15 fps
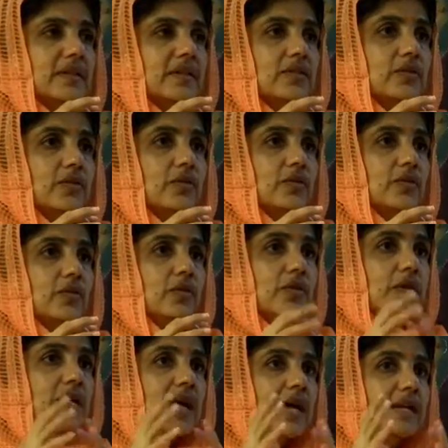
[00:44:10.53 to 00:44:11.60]
So you
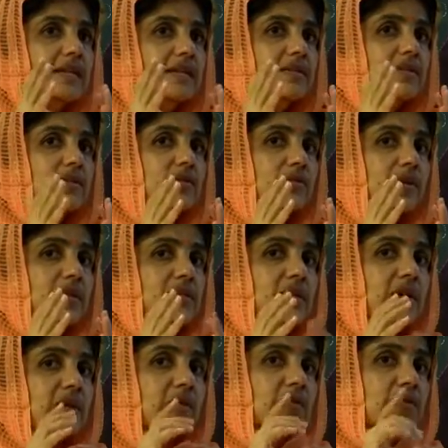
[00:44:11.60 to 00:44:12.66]
look at the
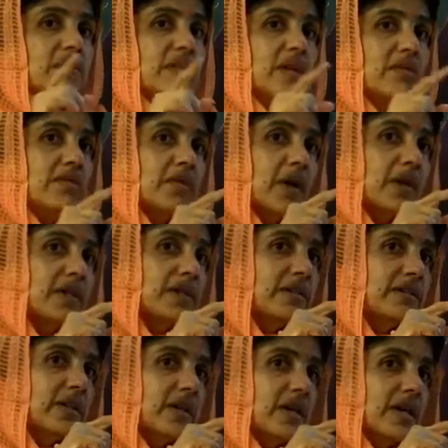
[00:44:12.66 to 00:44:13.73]
situation, you see what is